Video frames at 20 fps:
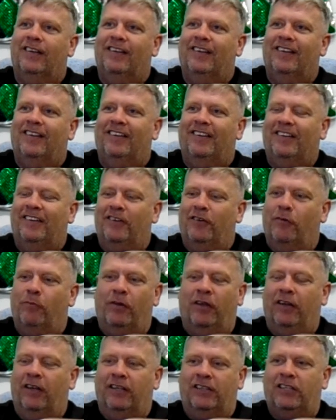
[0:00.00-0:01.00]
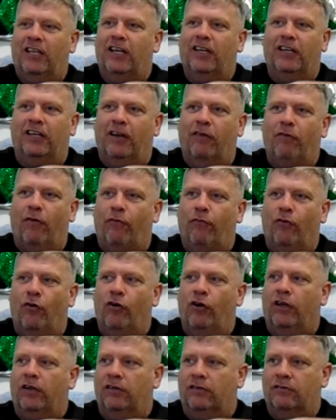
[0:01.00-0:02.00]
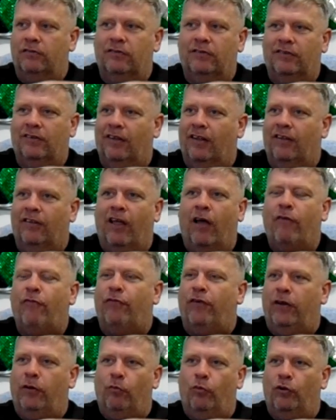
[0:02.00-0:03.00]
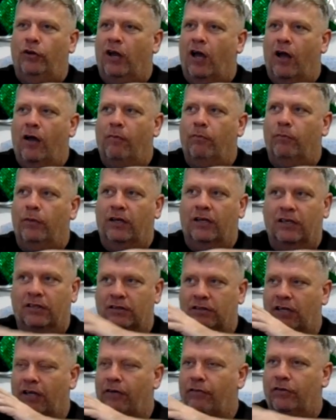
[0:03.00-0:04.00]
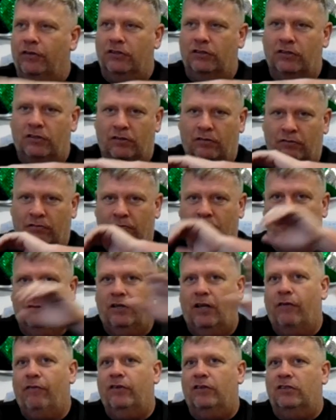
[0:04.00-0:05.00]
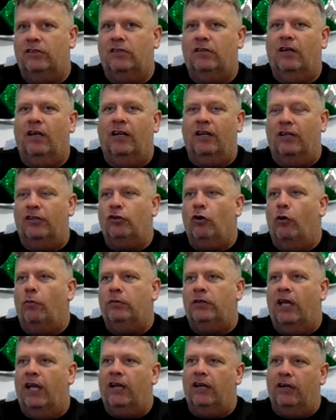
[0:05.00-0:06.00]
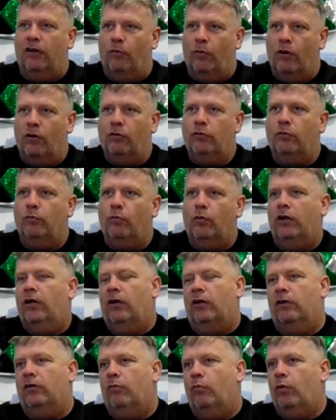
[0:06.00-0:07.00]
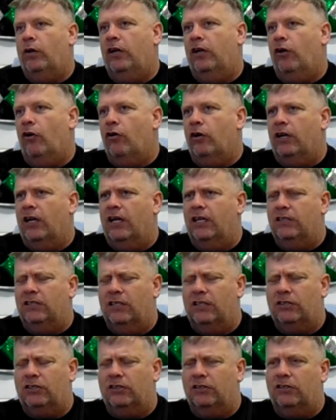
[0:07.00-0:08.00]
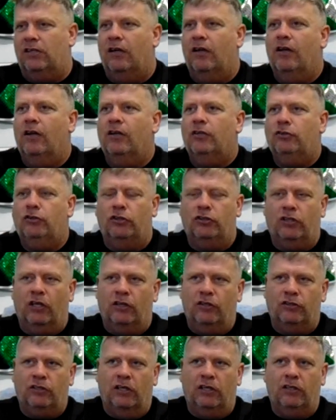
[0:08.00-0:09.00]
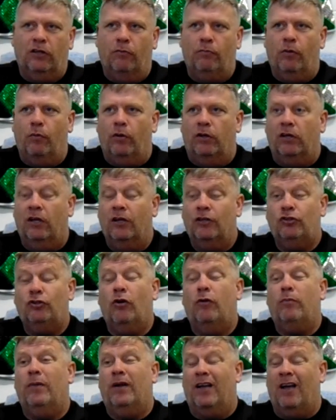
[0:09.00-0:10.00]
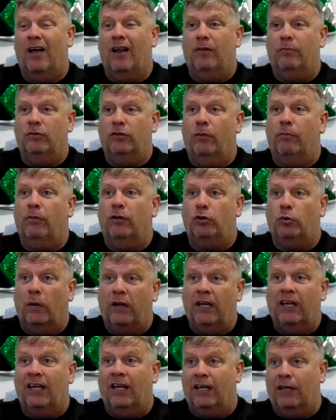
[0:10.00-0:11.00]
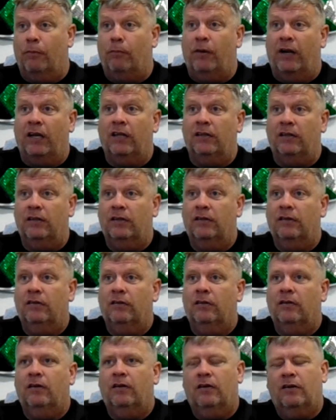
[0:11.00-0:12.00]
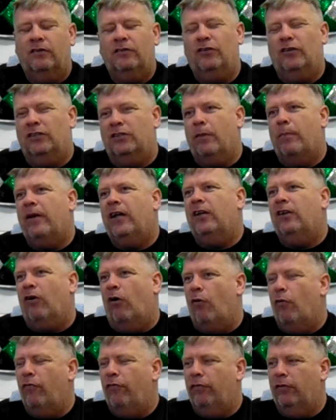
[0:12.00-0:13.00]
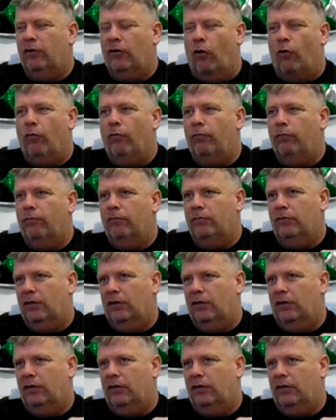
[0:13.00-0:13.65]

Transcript: you know, but they certainly never fought, and that, that fight wouldn't happen because David's David's in the top 10 in the world in one of, one of the organisations, just outside number one. John McCallum's number 29 in Britain. Mm. So there's a big golf golf,